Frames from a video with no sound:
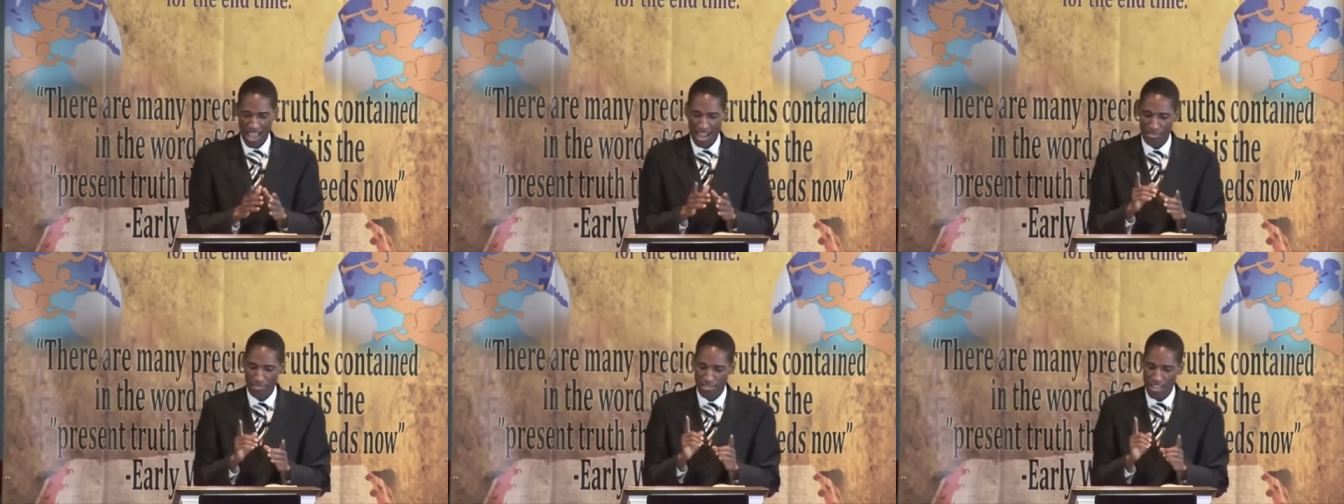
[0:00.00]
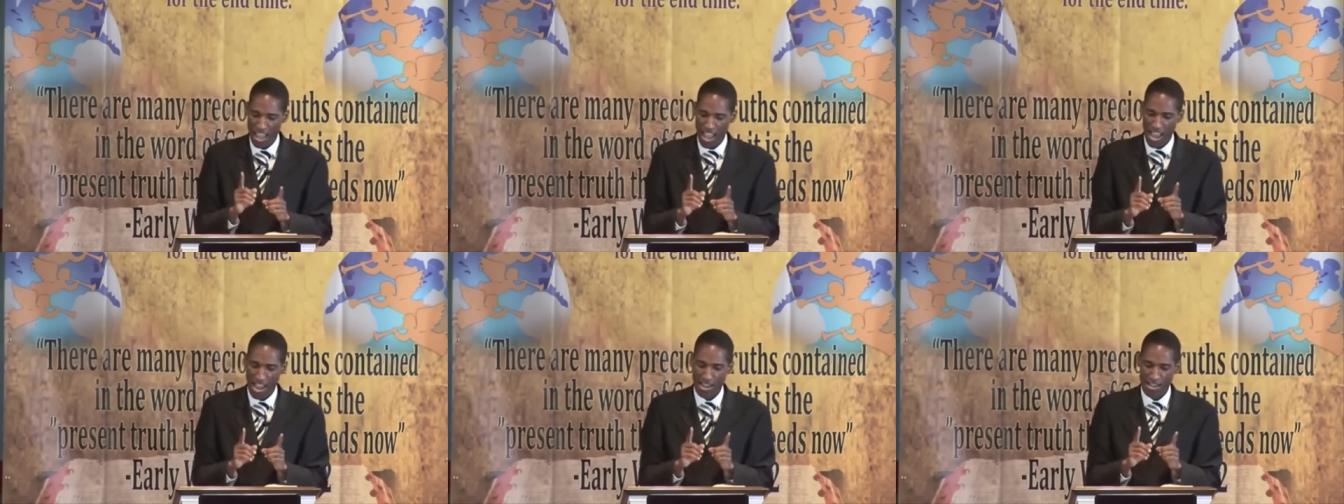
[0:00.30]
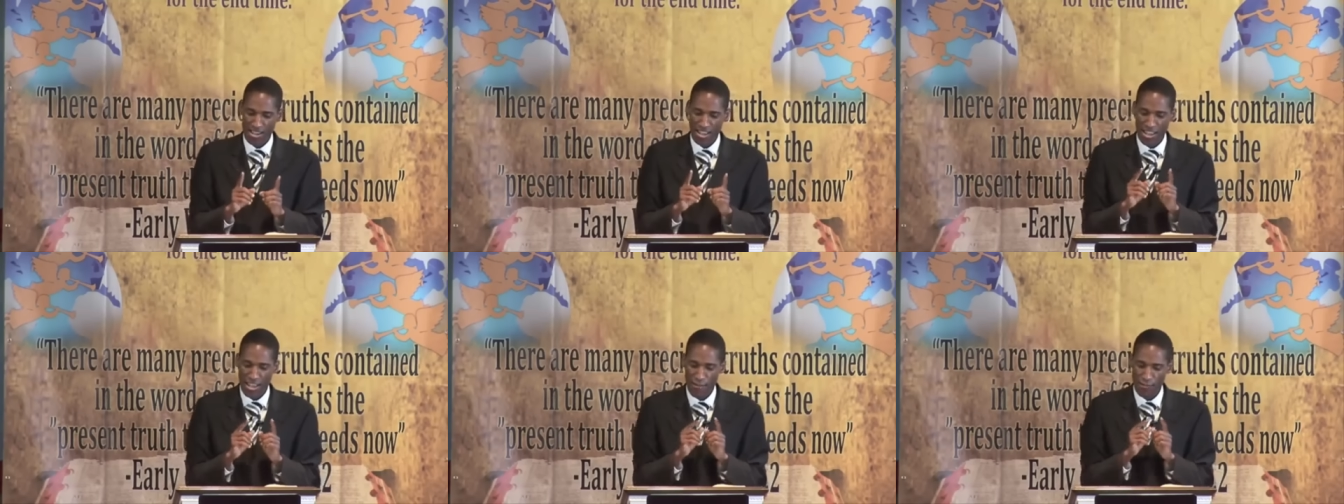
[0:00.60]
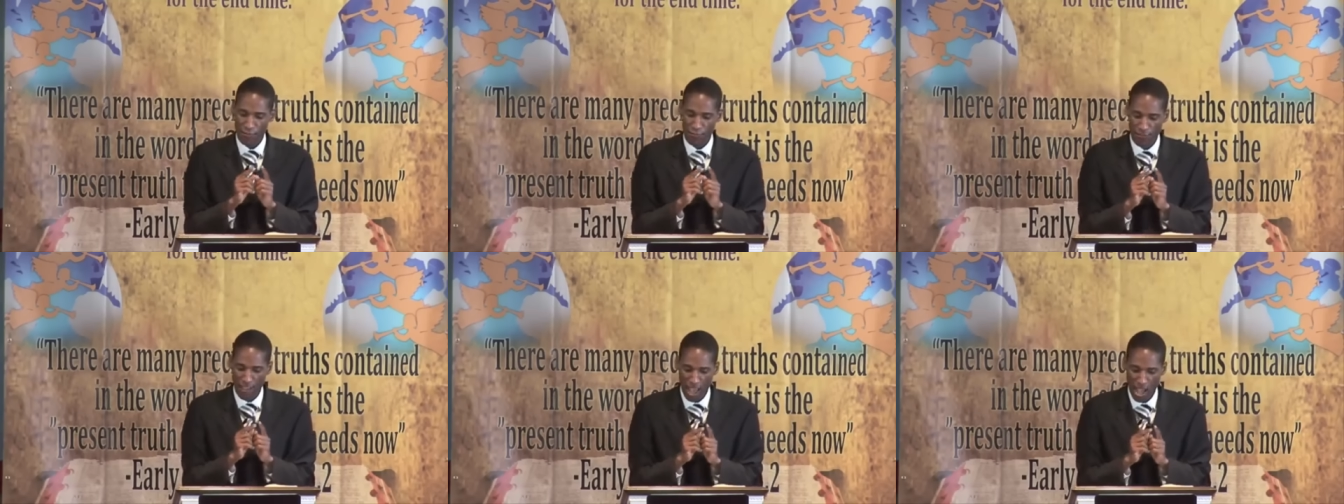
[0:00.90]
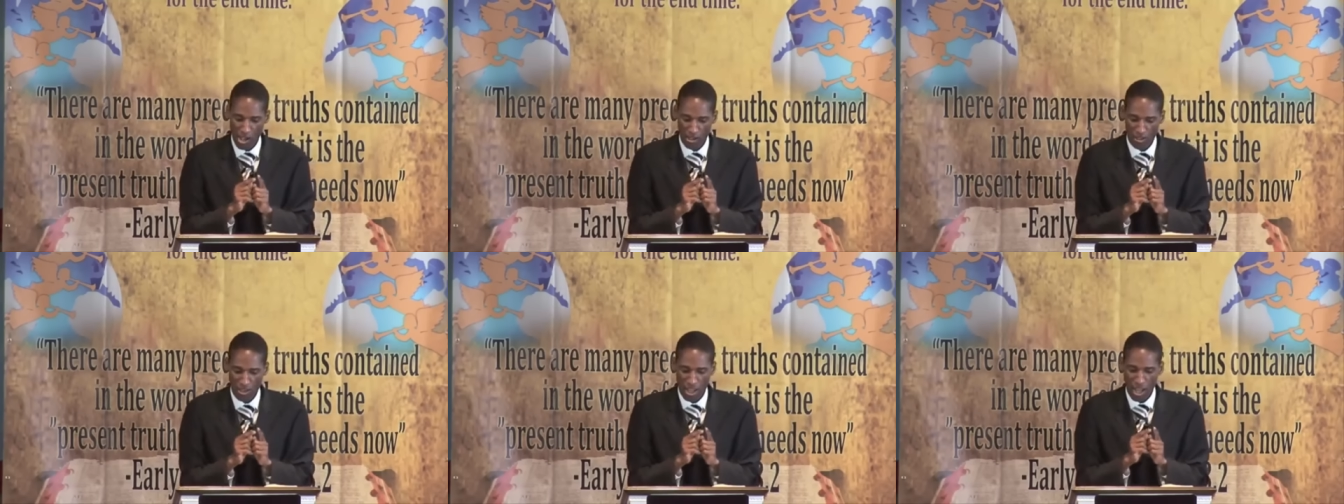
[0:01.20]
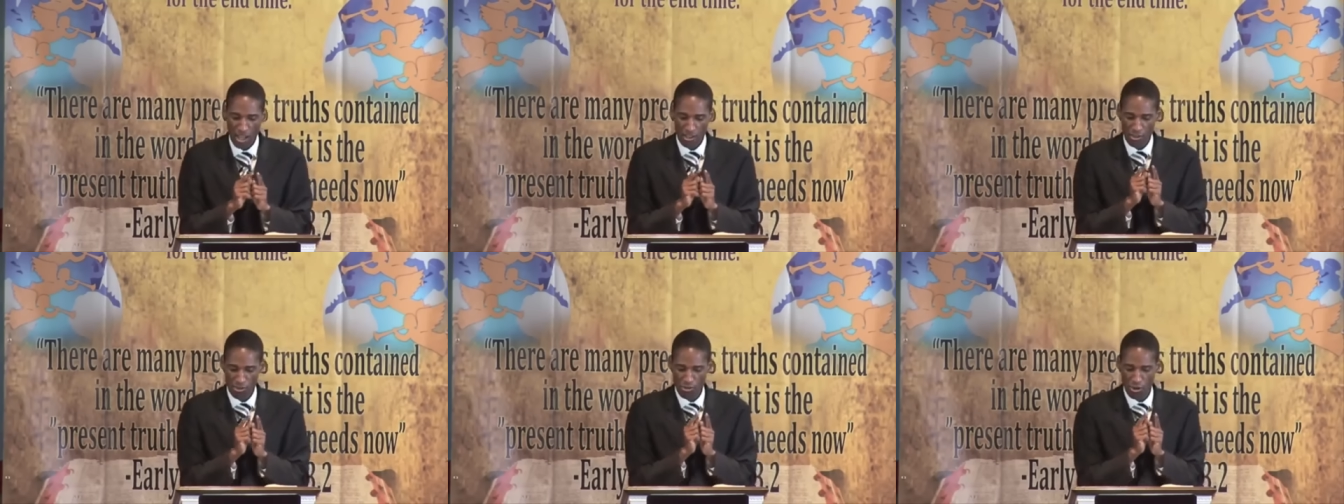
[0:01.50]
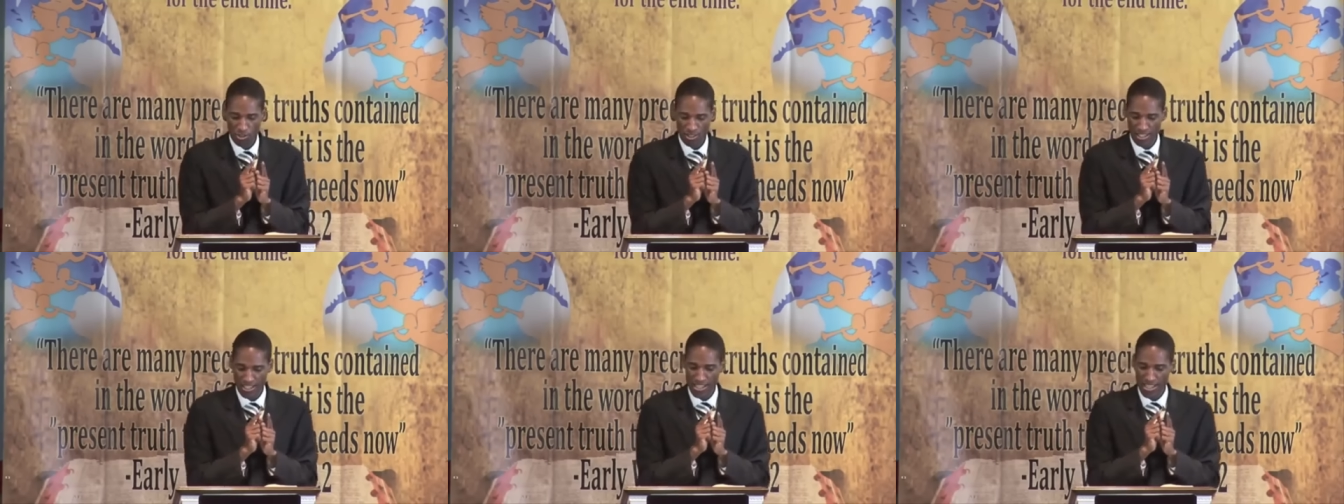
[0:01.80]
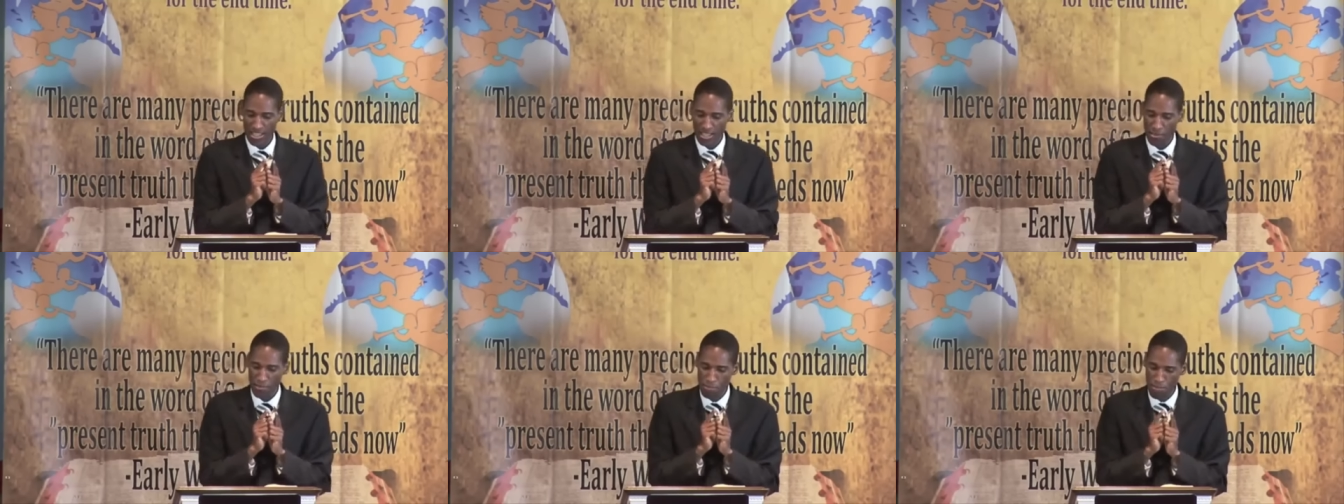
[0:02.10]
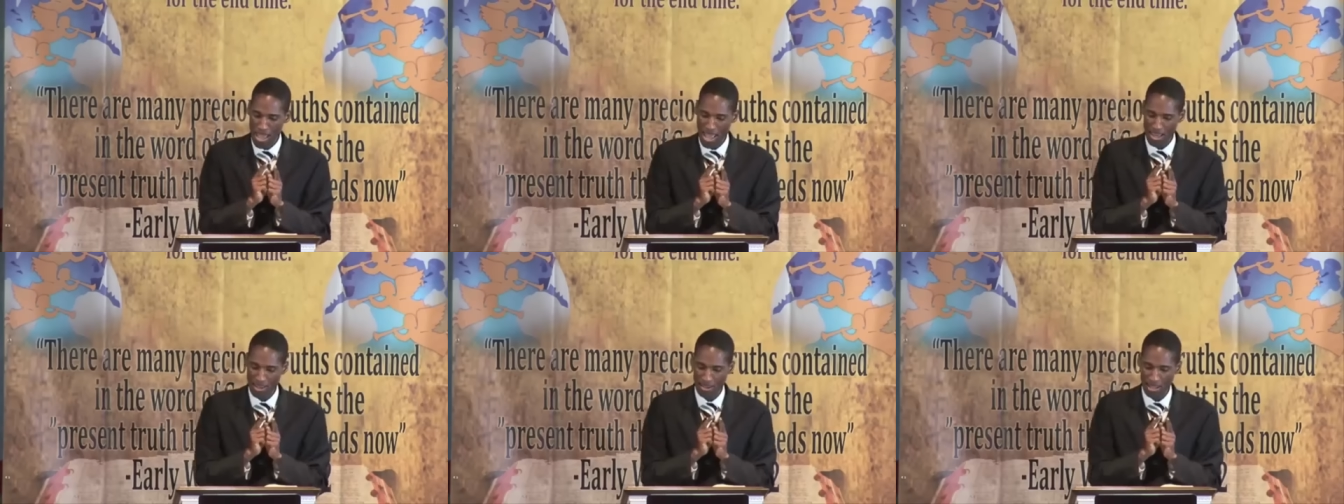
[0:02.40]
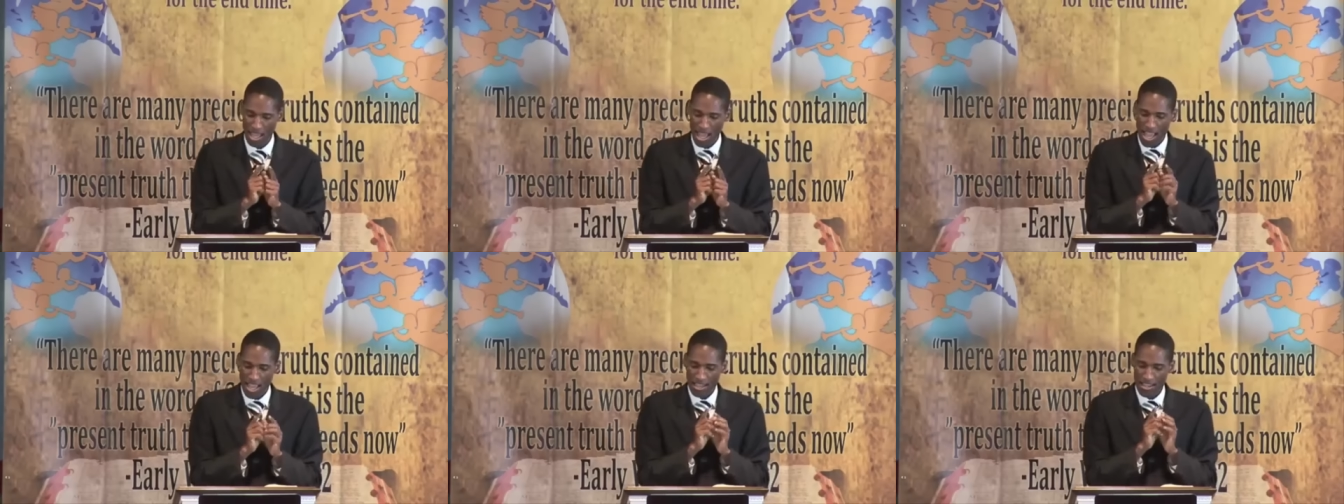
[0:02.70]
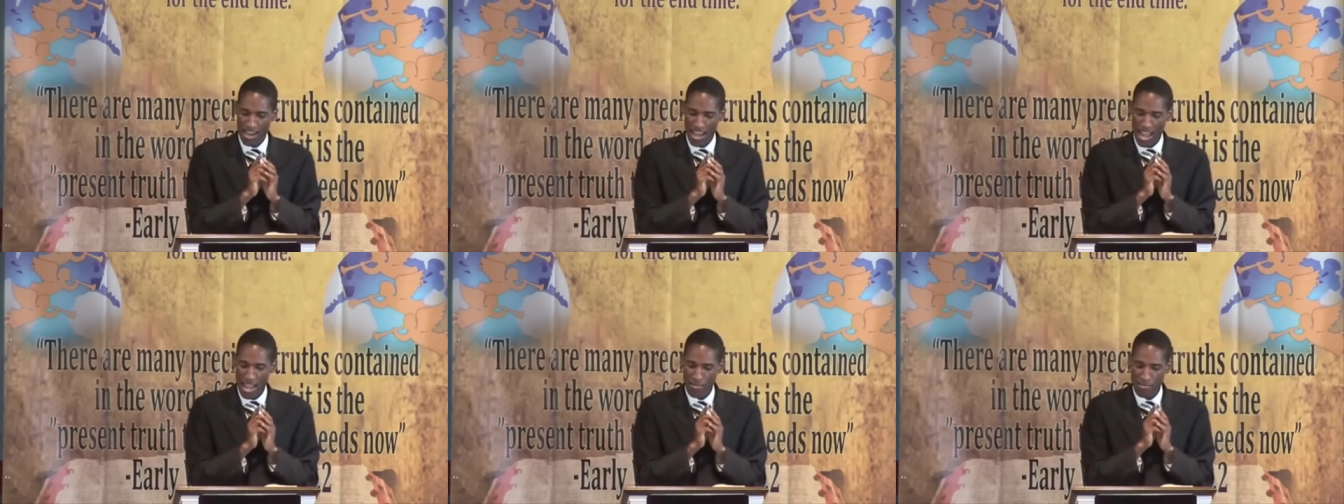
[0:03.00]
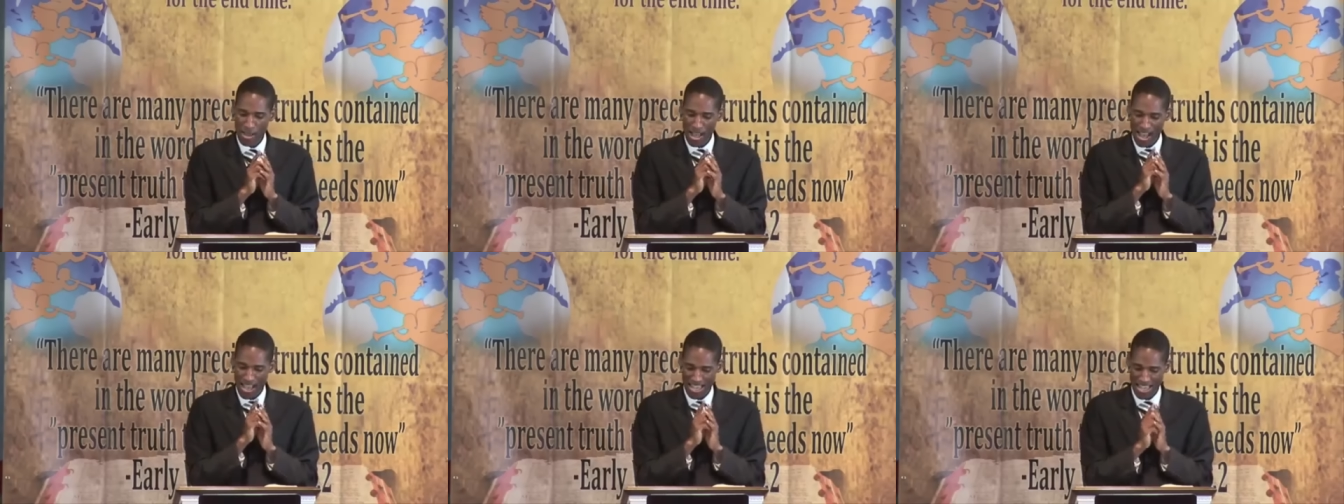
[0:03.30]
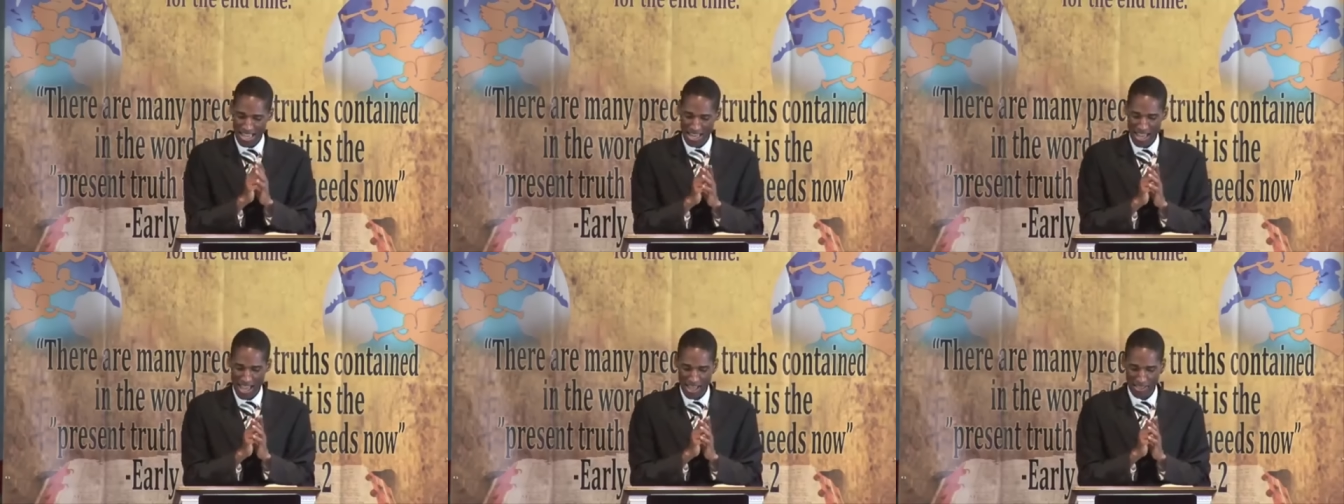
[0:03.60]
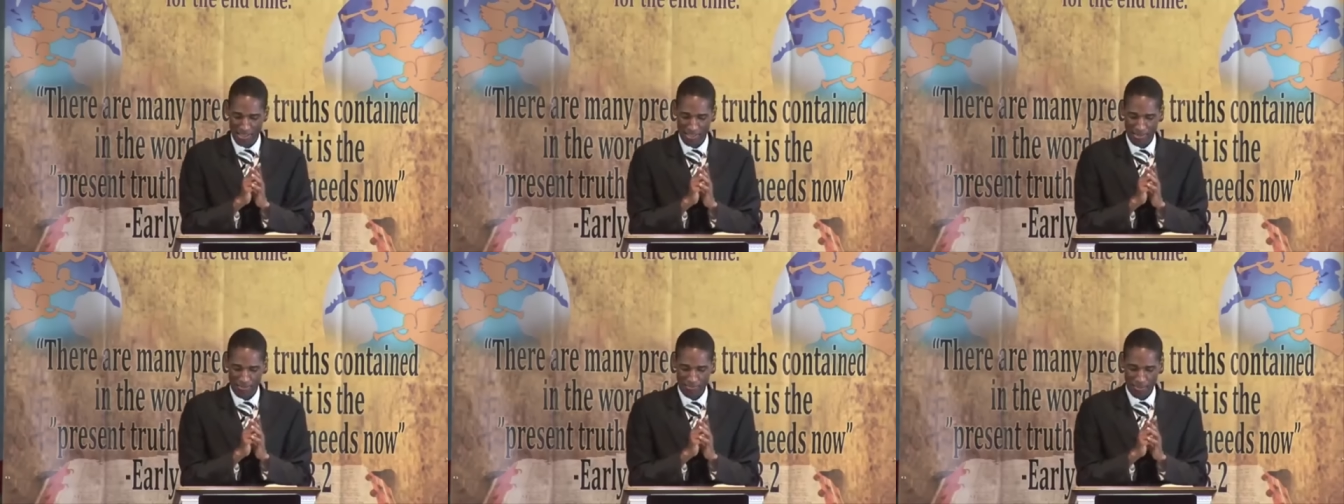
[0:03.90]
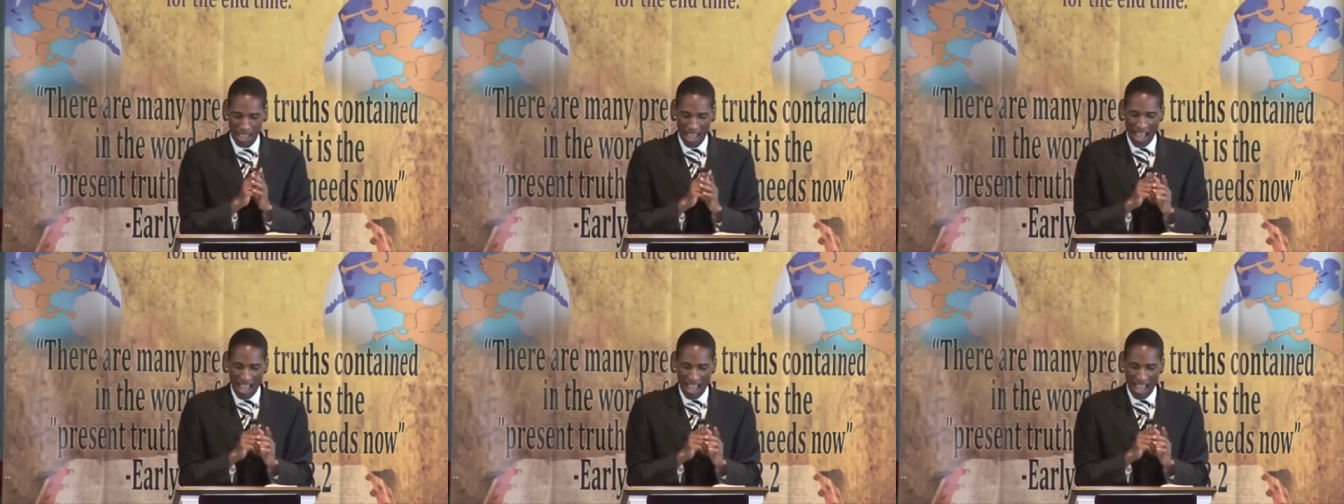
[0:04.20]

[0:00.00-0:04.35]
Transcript: And there he found a certain man named Aeneas,